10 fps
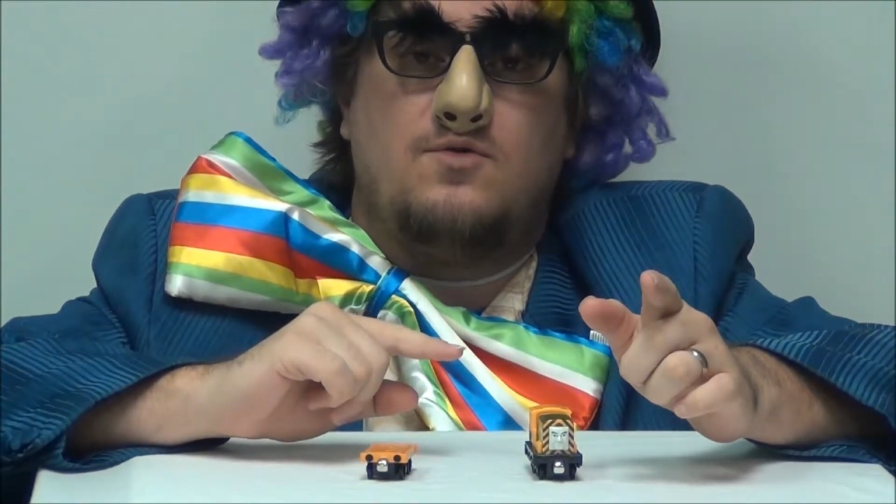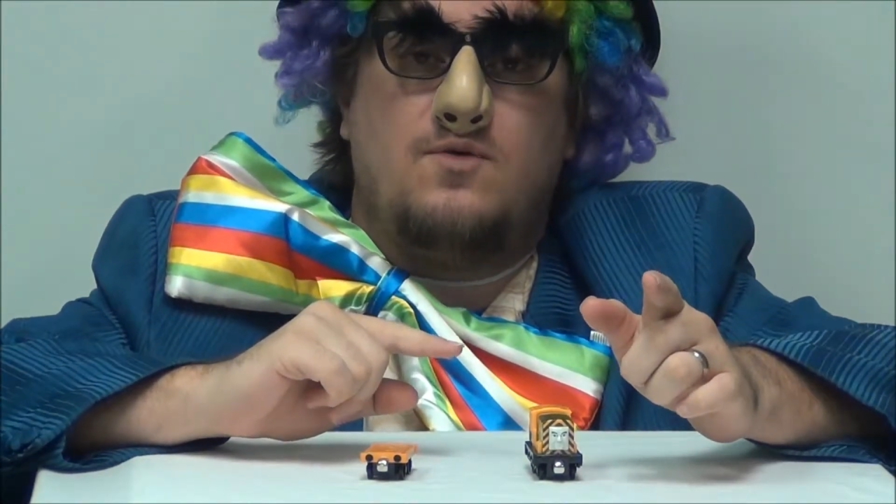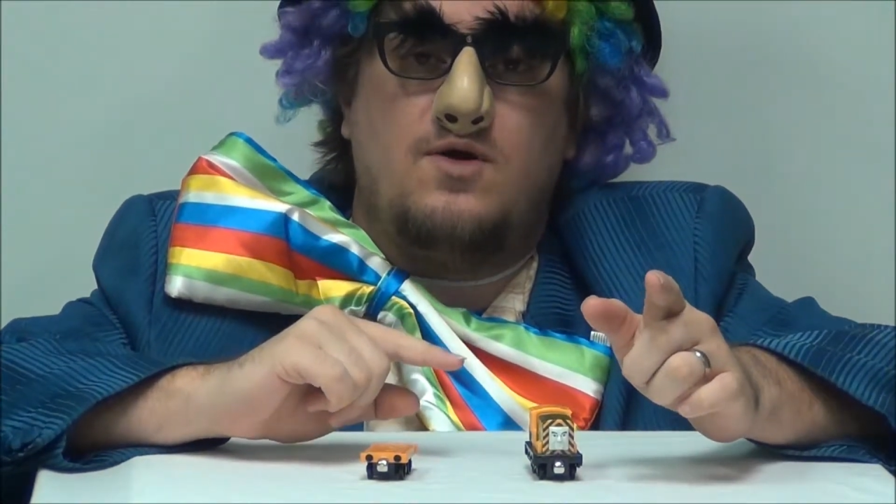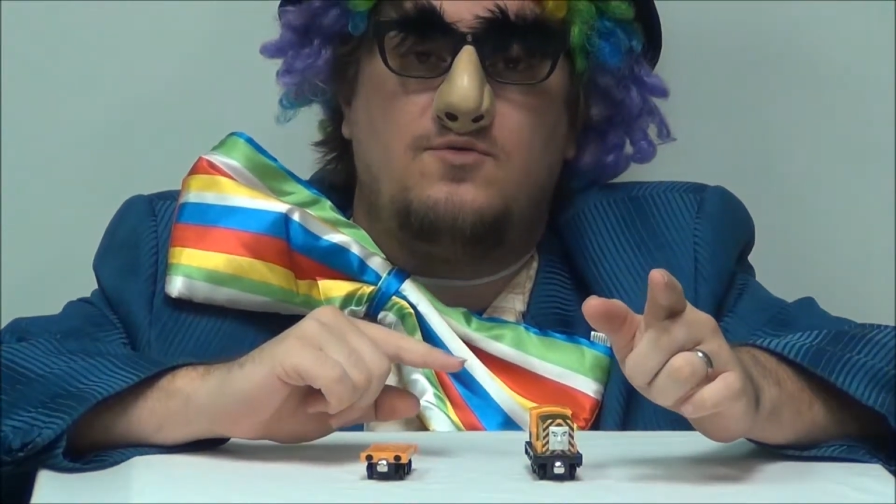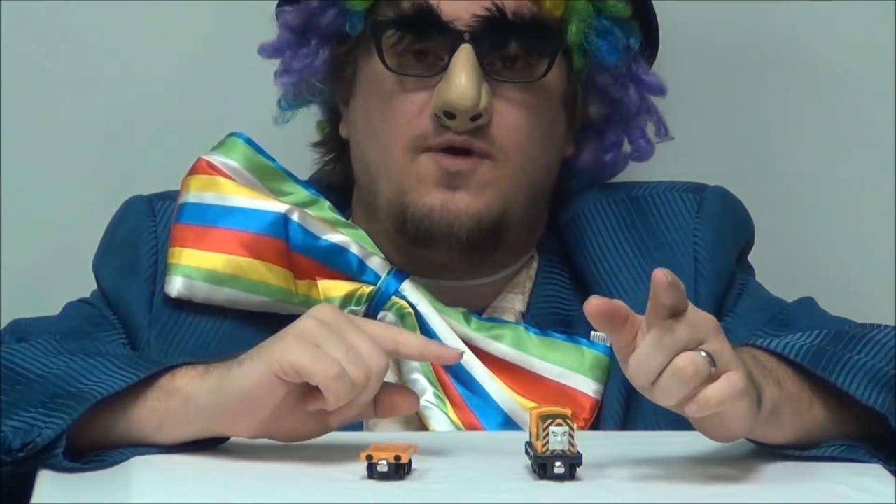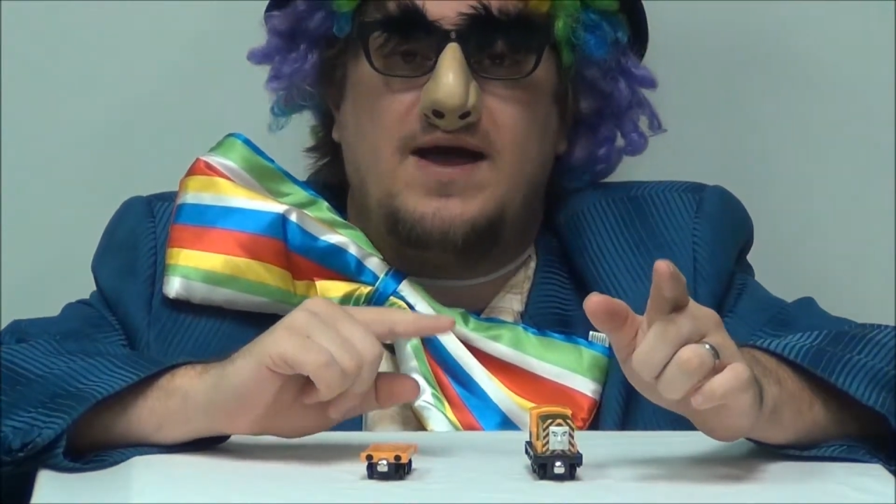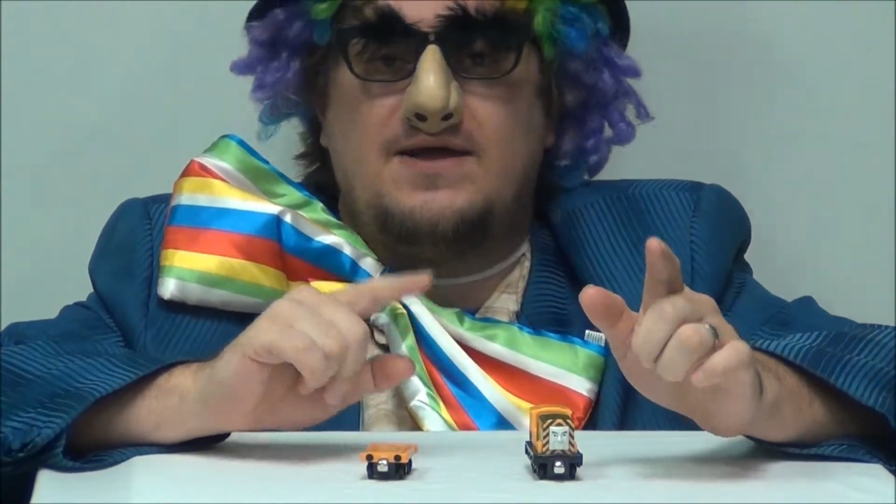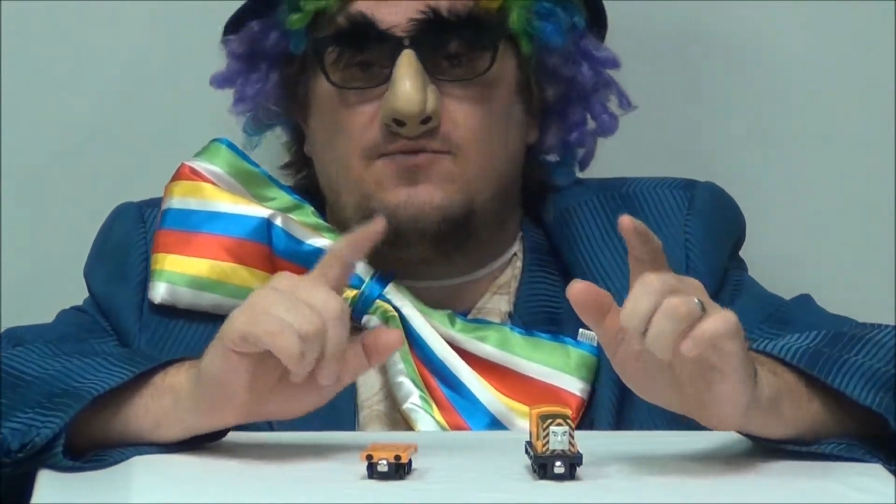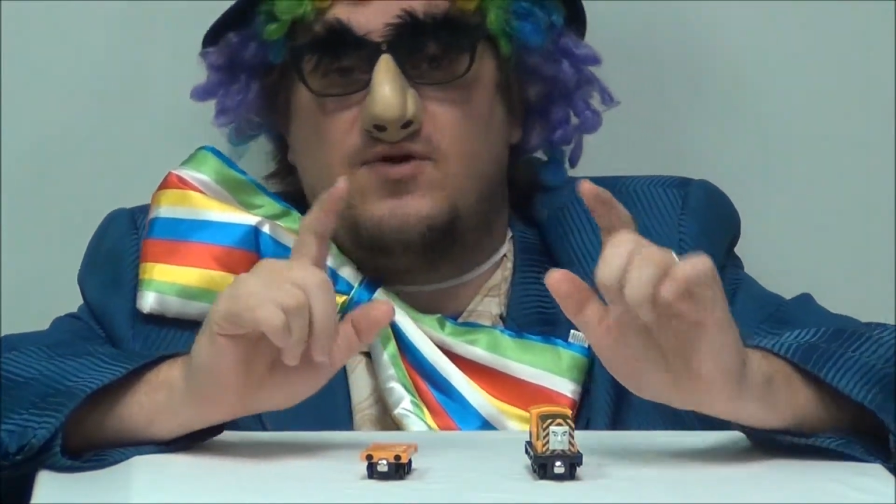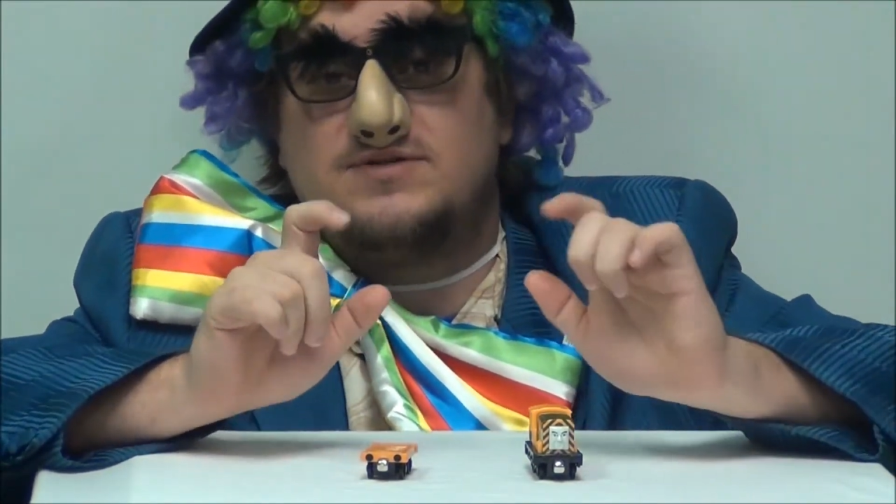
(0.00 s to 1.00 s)
one way
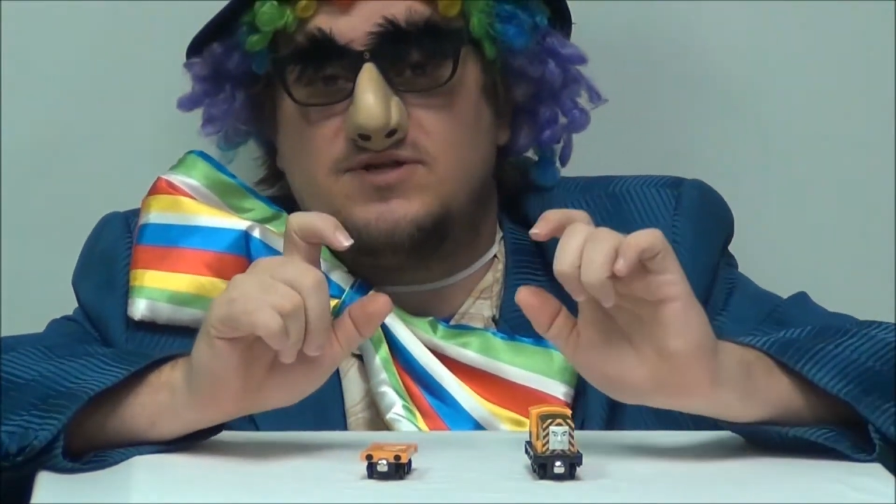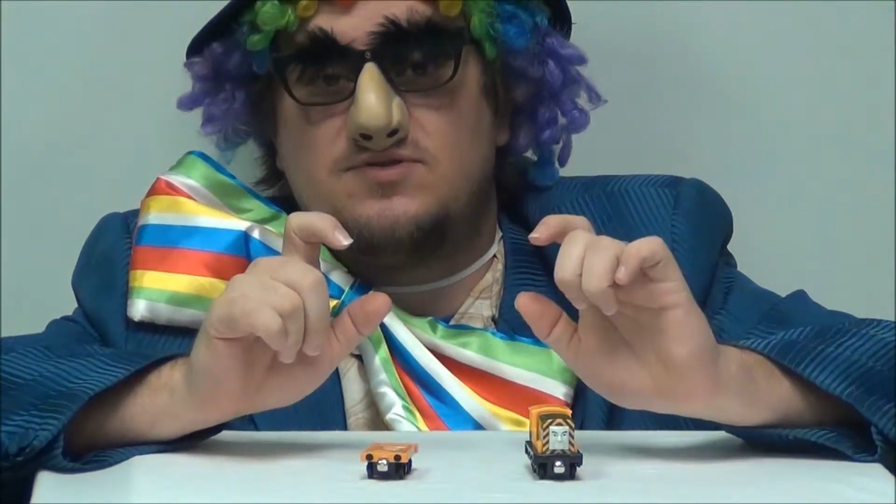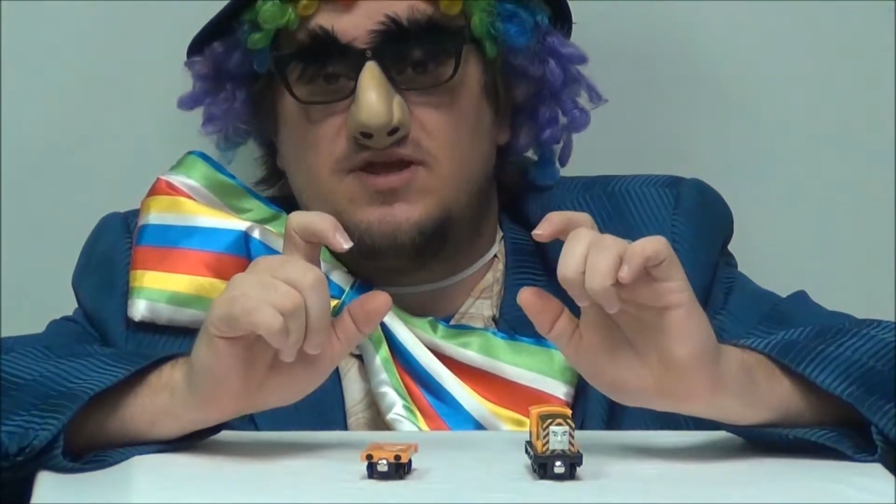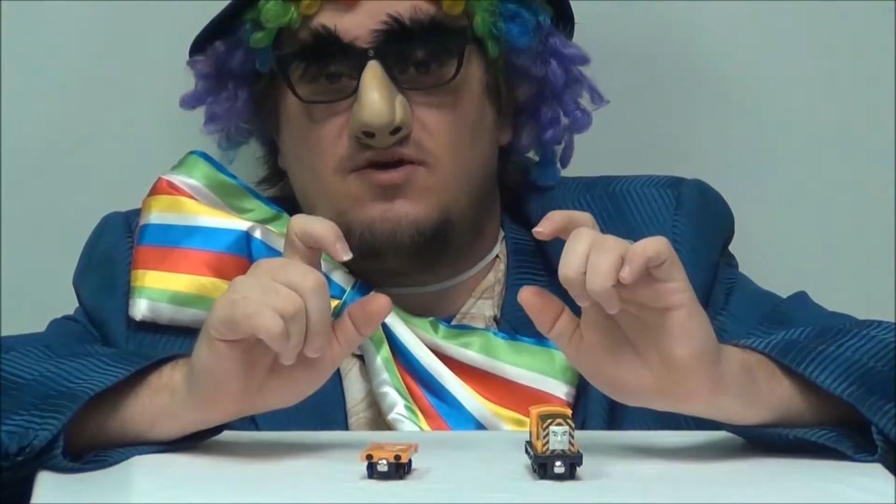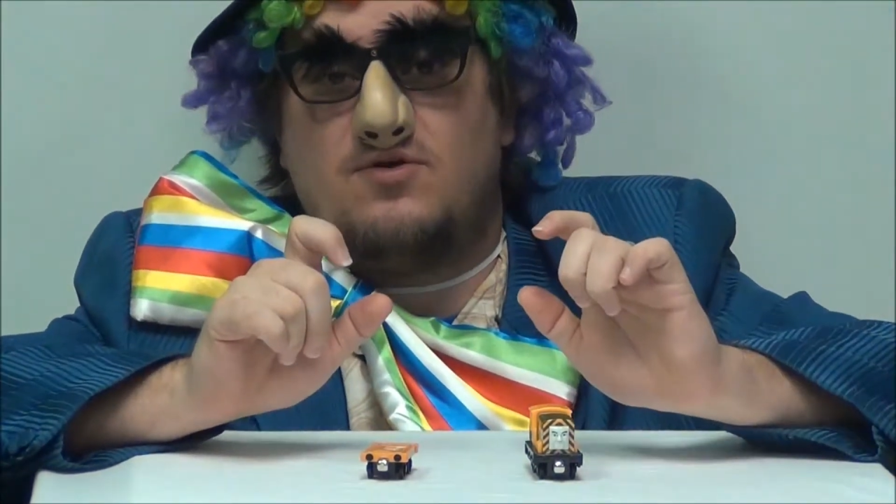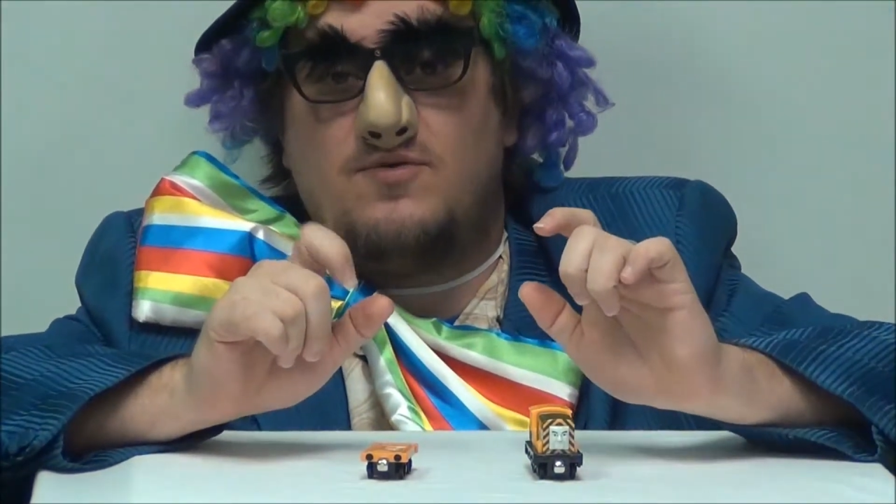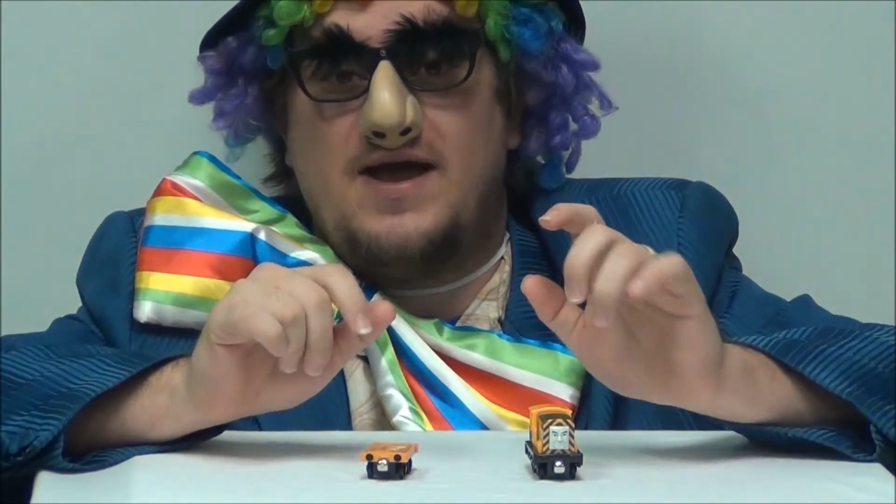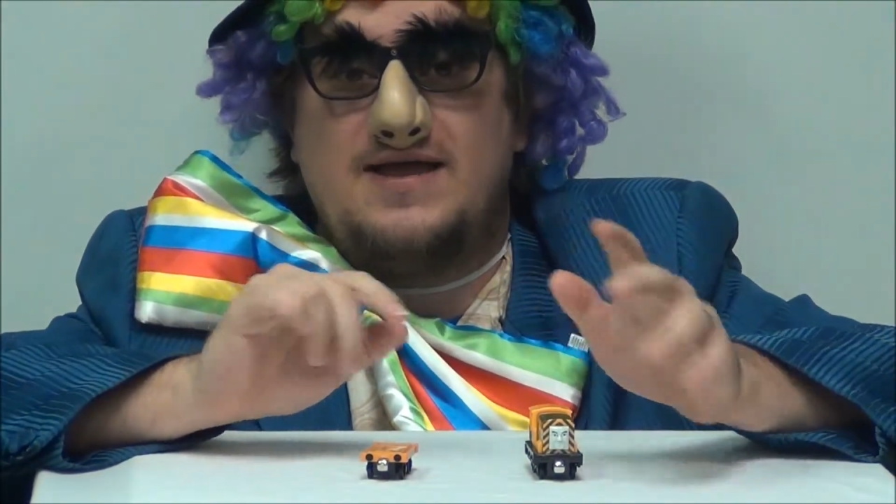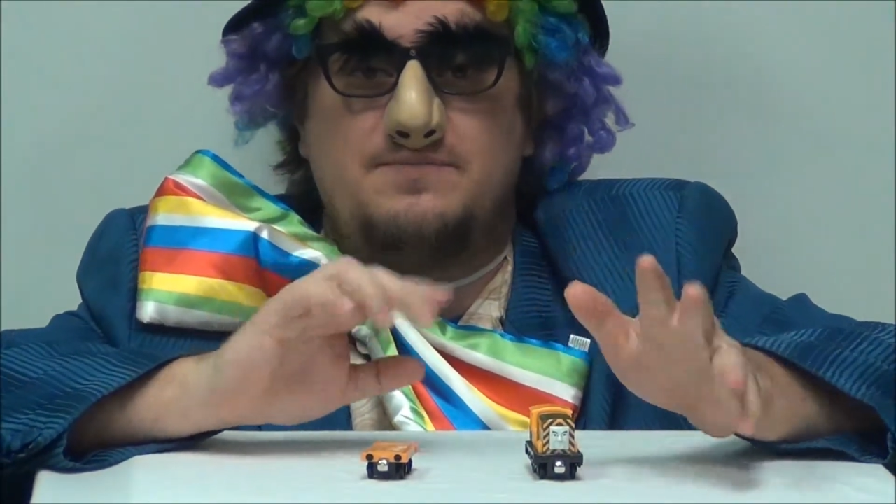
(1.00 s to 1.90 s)
and one's on the other way,